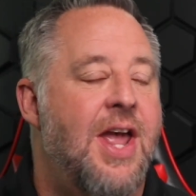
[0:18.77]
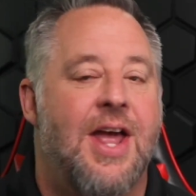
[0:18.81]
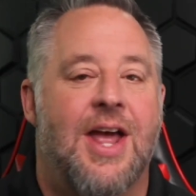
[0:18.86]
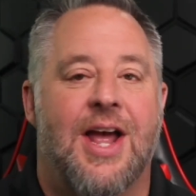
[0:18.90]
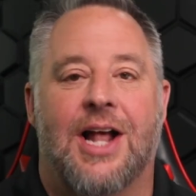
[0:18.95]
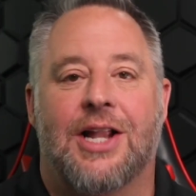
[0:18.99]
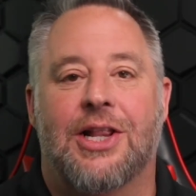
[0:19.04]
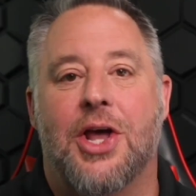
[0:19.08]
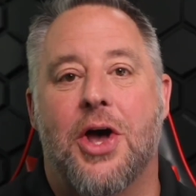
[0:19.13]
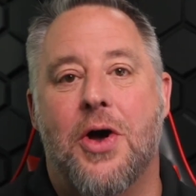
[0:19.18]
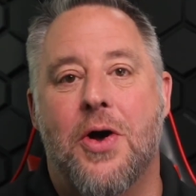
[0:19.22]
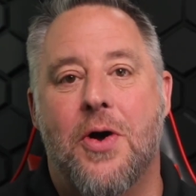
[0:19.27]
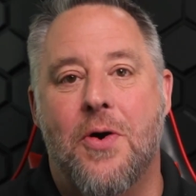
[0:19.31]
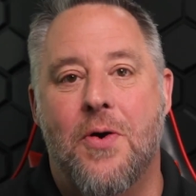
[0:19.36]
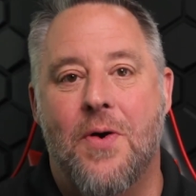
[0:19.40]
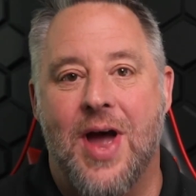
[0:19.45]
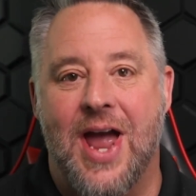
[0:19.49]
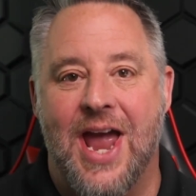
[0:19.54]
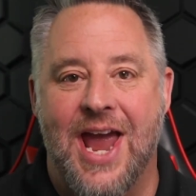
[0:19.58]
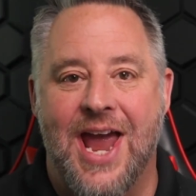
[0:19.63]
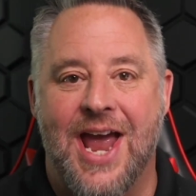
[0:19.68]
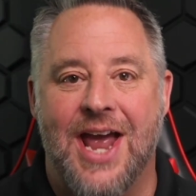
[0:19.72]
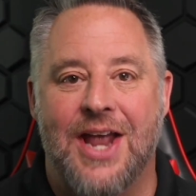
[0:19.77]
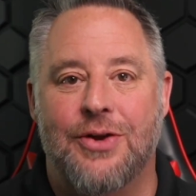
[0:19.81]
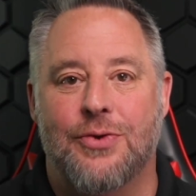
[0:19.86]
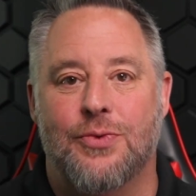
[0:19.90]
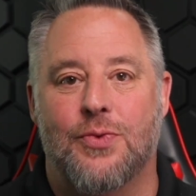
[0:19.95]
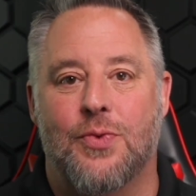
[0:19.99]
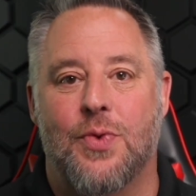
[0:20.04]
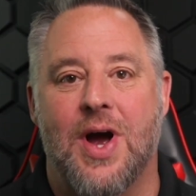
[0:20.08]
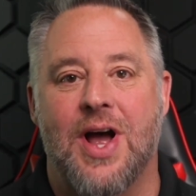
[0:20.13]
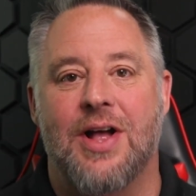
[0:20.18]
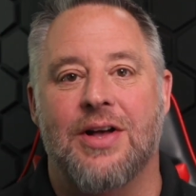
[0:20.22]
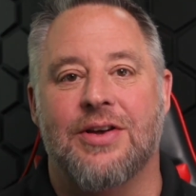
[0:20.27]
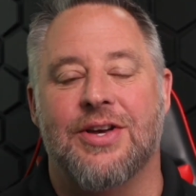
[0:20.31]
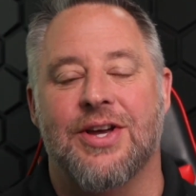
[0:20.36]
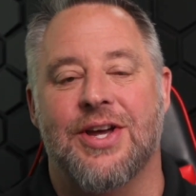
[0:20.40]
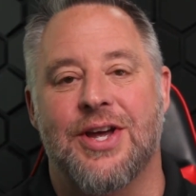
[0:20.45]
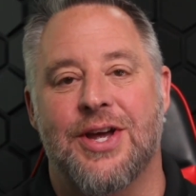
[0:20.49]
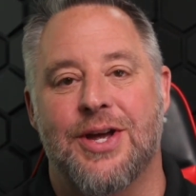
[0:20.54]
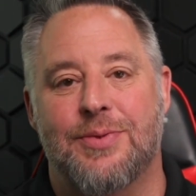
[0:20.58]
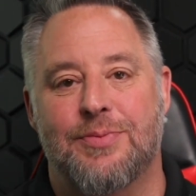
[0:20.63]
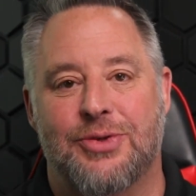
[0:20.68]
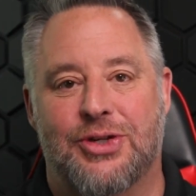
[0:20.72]
Hello and
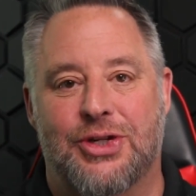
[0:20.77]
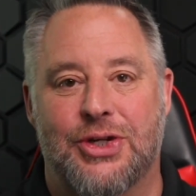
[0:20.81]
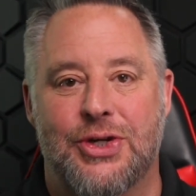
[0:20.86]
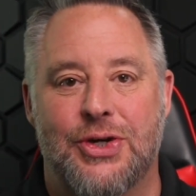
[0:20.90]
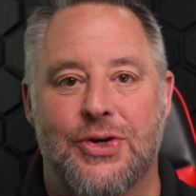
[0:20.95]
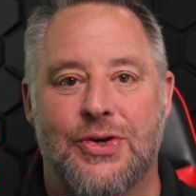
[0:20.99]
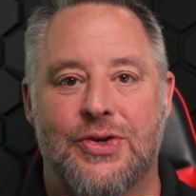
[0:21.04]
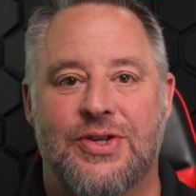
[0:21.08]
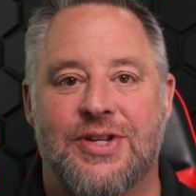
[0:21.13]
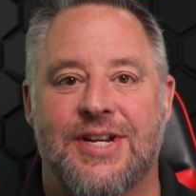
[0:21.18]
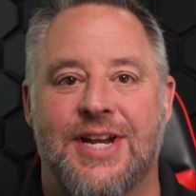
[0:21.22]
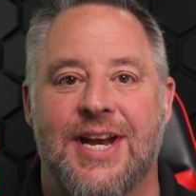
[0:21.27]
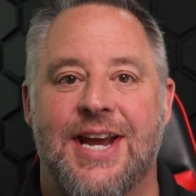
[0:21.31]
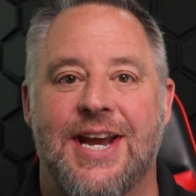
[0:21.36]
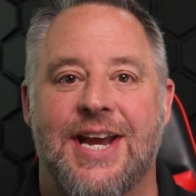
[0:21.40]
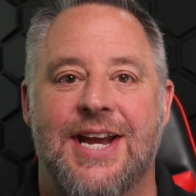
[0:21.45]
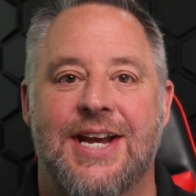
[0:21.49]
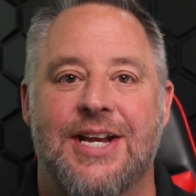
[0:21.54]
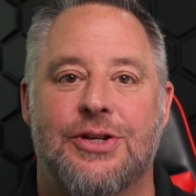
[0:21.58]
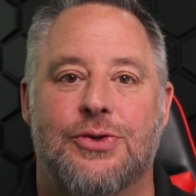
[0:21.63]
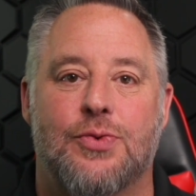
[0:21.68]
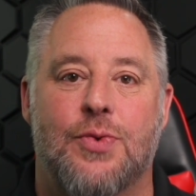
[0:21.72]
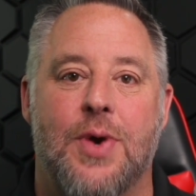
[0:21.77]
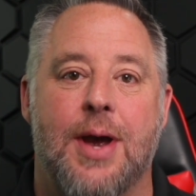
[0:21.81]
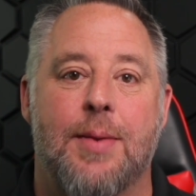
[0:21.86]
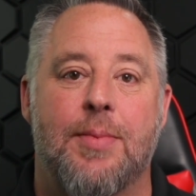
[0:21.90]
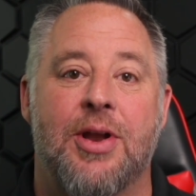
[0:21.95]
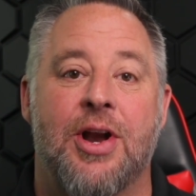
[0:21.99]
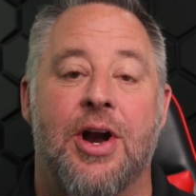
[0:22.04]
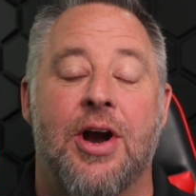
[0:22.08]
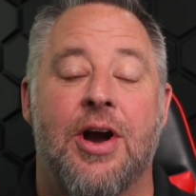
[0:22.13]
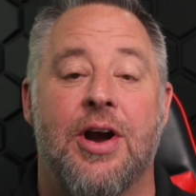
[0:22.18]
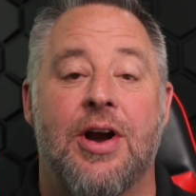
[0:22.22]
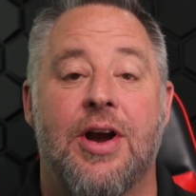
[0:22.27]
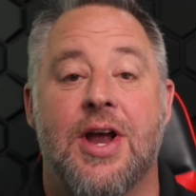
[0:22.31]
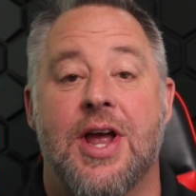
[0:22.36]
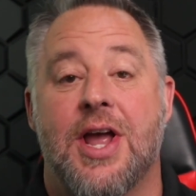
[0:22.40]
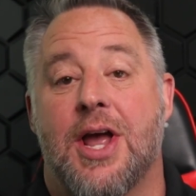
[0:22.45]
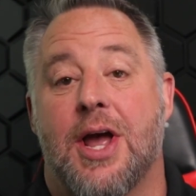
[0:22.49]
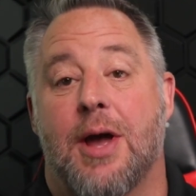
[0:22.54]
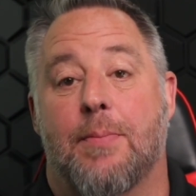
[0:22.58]
welcome to today's webinar.